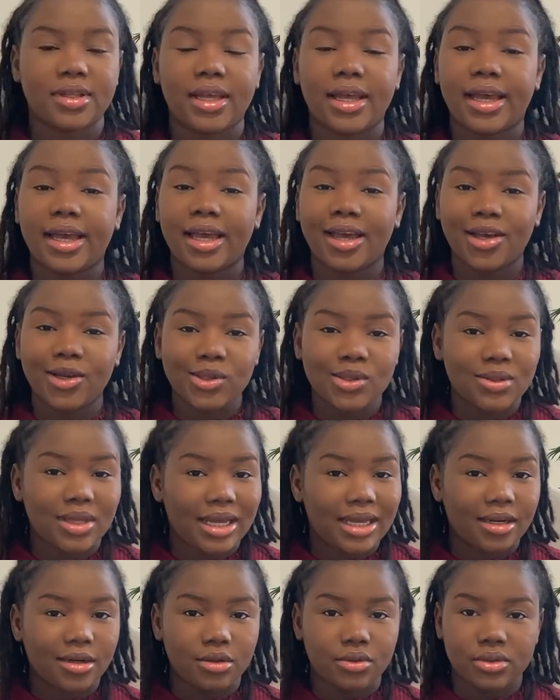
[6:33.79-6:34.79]
I also
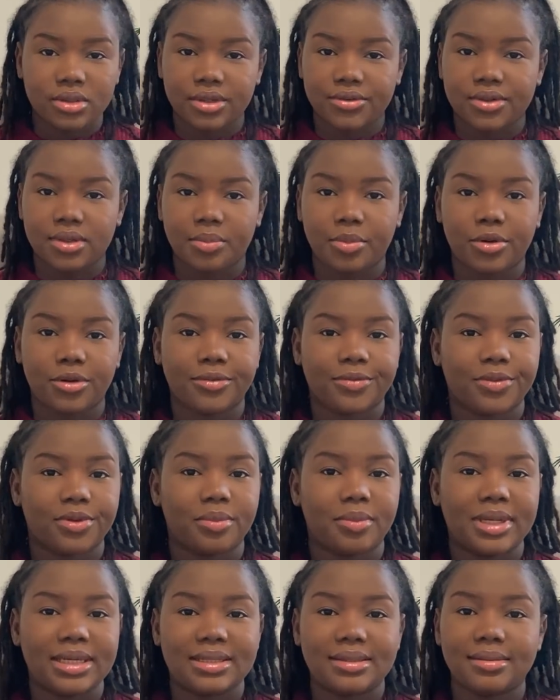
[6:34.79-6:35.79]
had loads of support
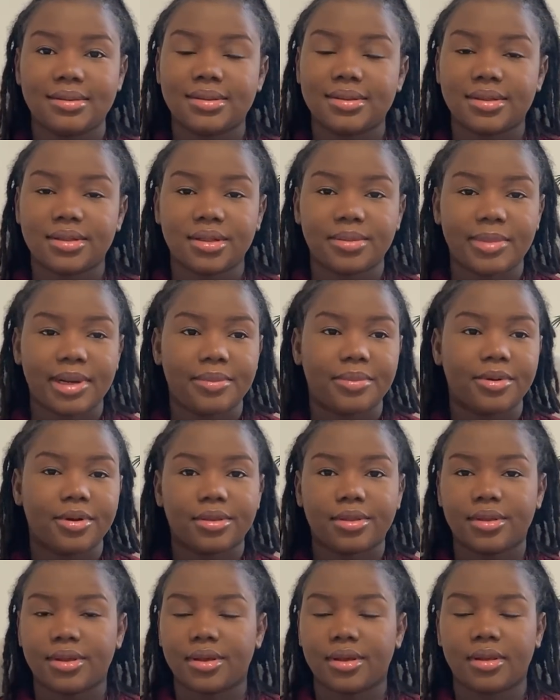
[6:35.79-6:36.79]
from my sister, my
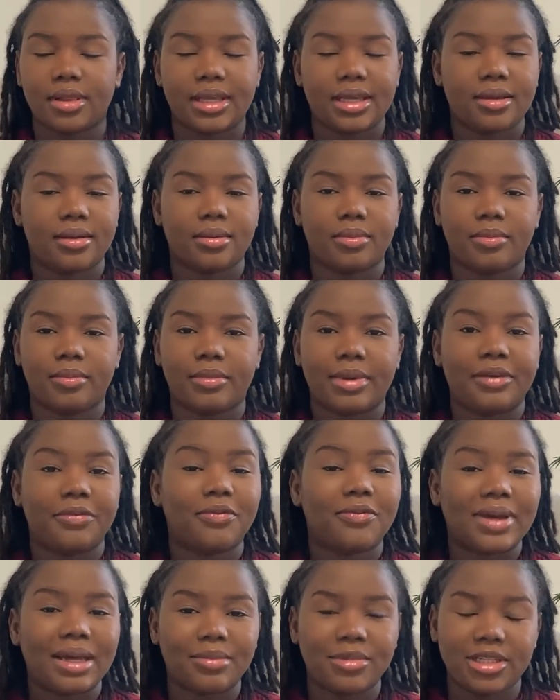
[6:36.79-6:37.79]
brother, like my
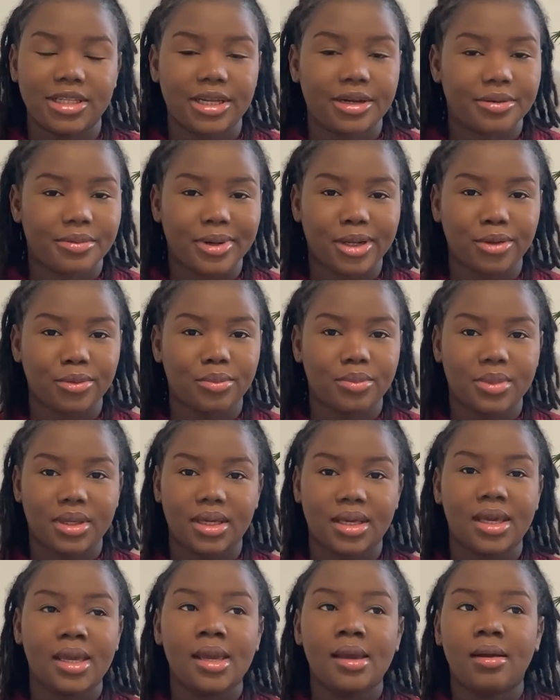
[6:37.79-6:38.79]
family around
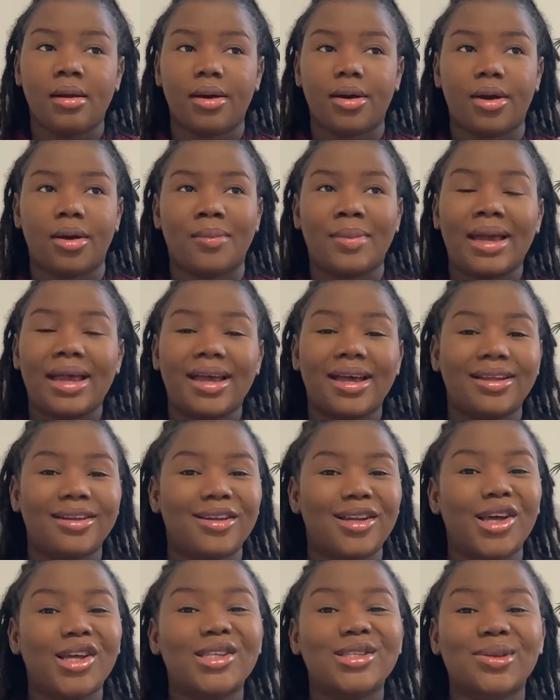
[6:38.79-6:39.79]
me. I
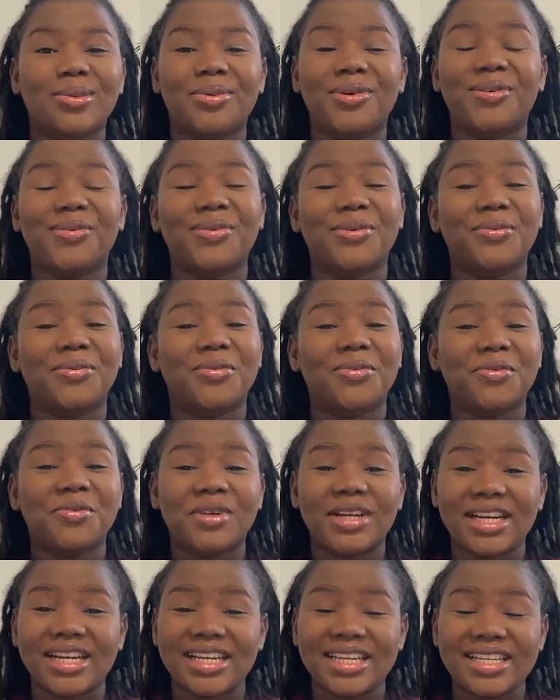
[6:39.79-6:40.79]
had support from
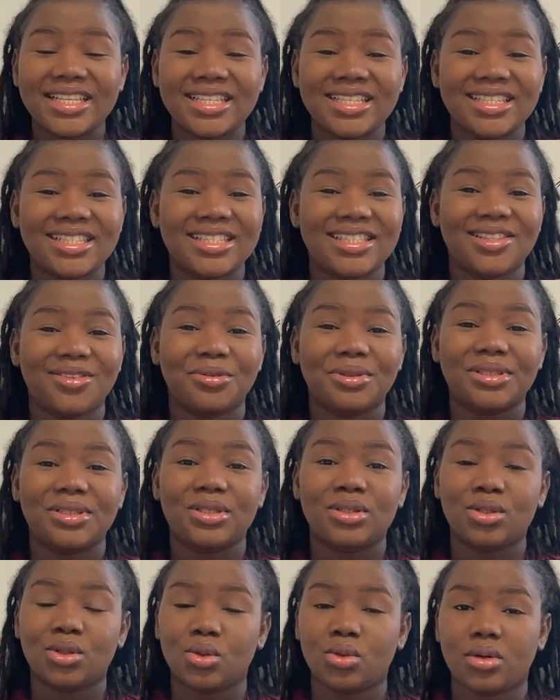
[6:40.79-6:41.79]
friends. They were
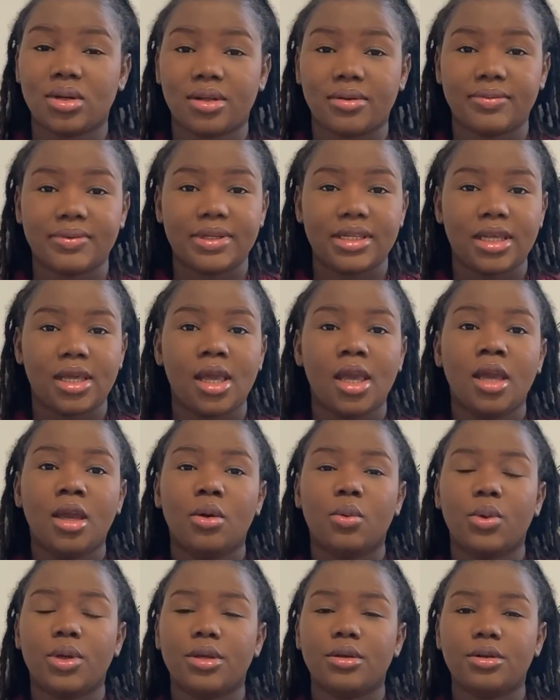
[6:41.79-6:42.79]
so lovely.
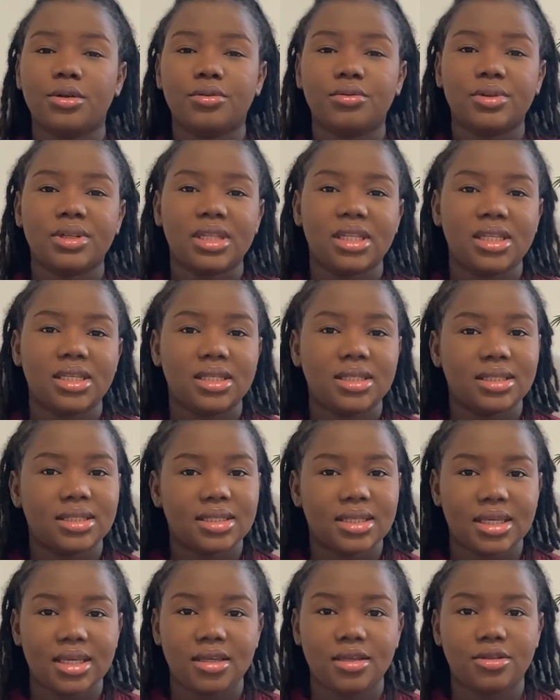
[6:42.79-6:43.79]
We couldn't really
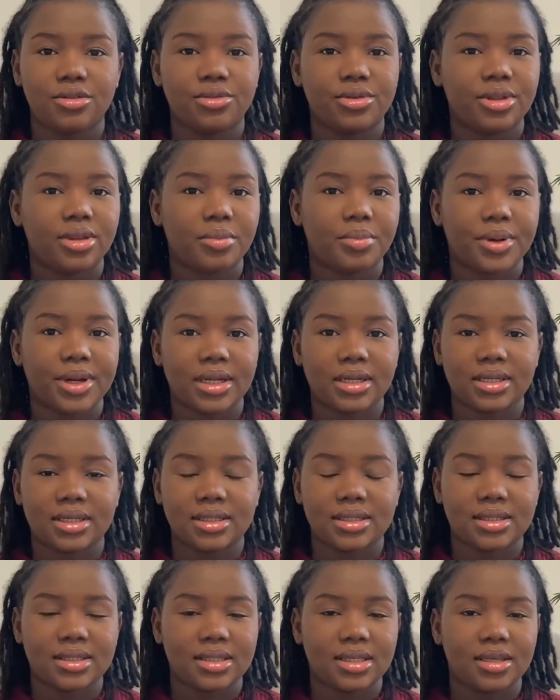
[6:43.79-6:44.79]
see during the
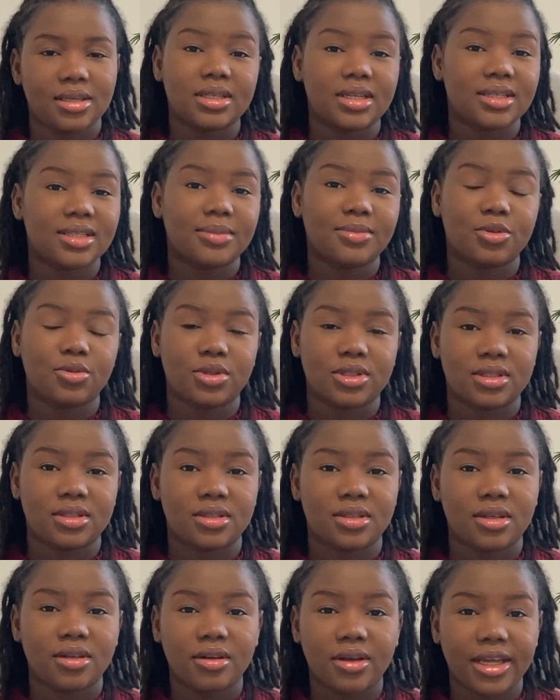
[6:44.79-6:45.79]
pregnancy, except towards the
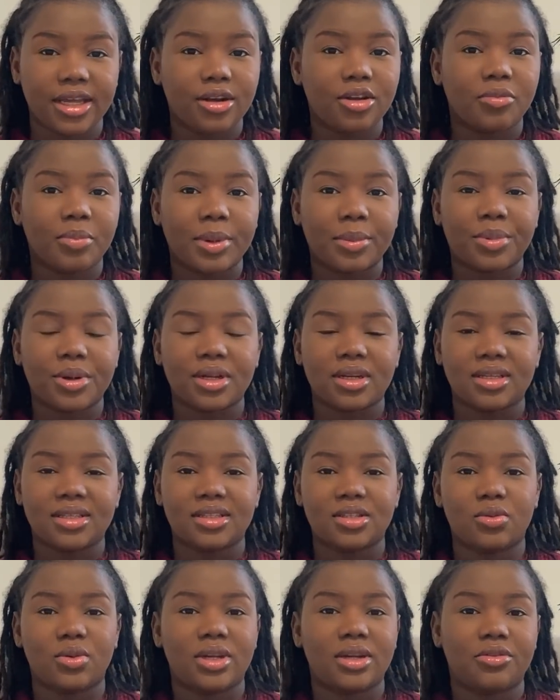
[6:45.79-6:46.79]
tail end of my
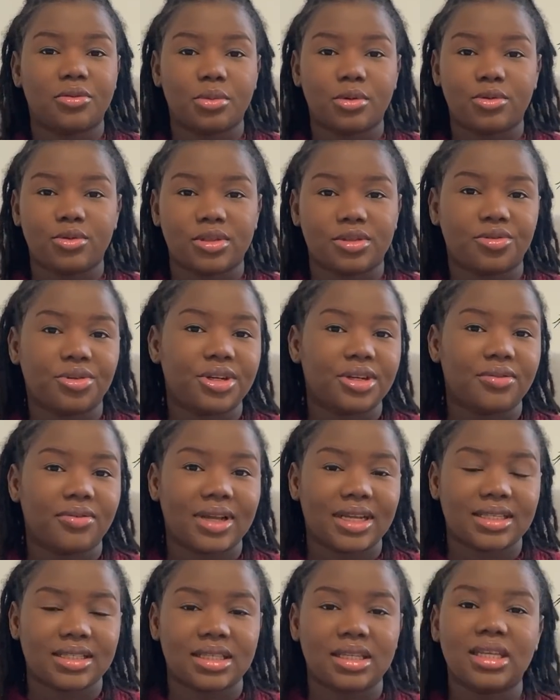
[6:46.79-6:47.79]
pregnancy when everybody was already
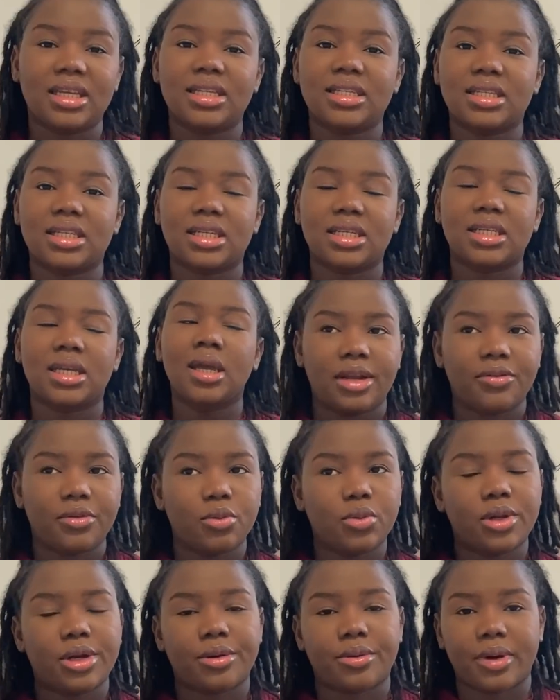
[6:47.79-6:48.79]
vaccinated.
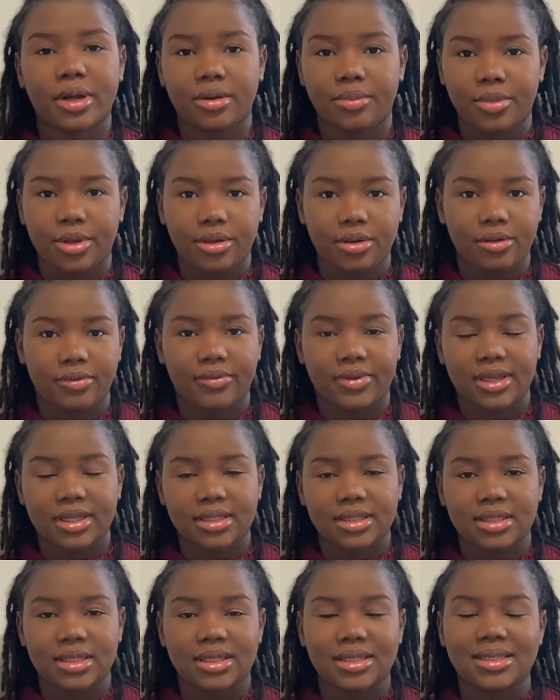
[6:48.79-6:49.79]
Everyone around me got
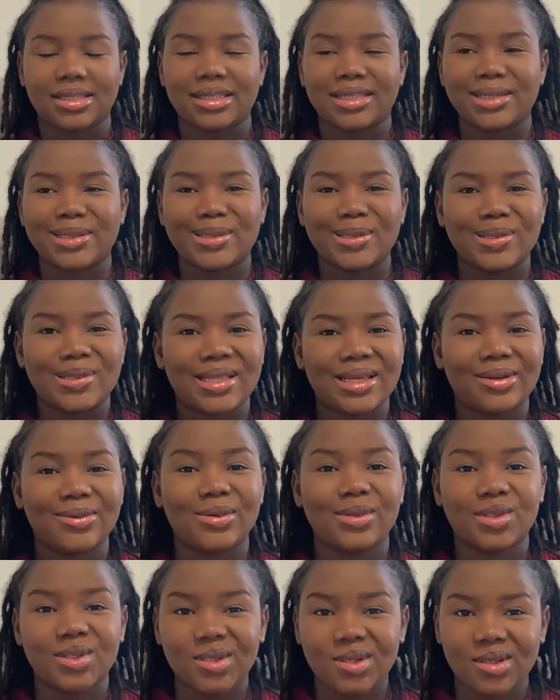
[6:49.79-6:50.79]
vaccinated, so that
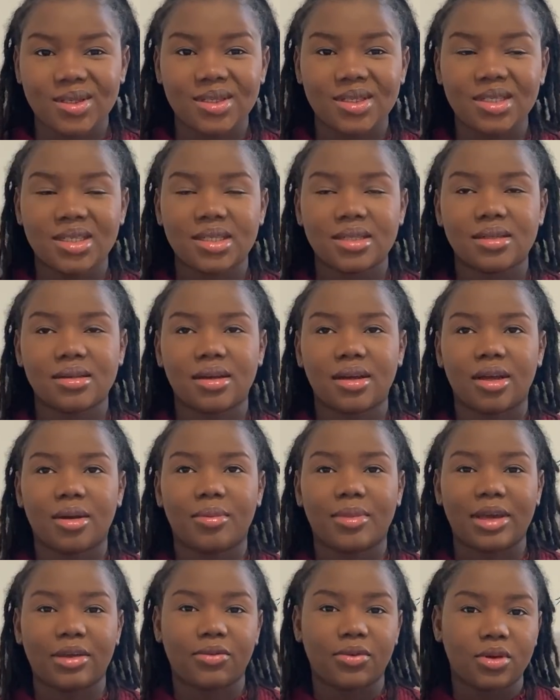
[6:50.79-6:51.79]
was good.
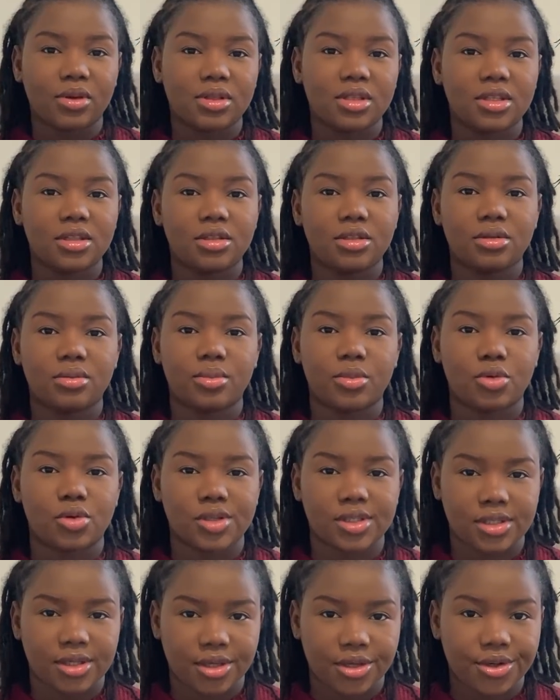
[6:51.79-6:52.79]
I felt a little more
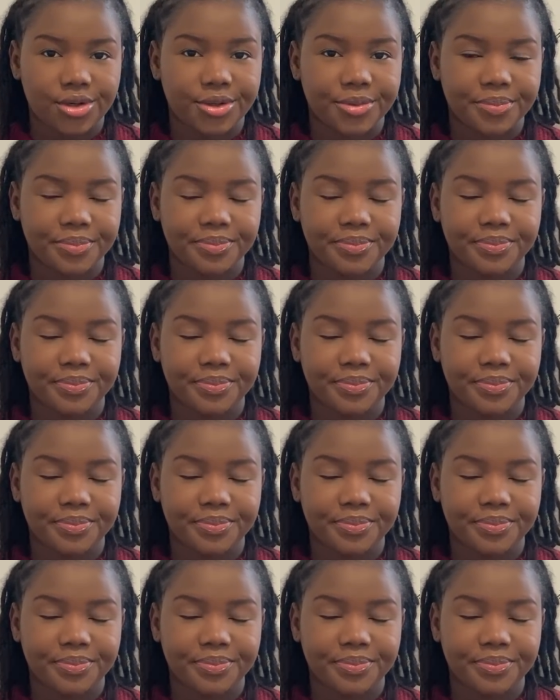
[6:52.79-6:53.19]
secure.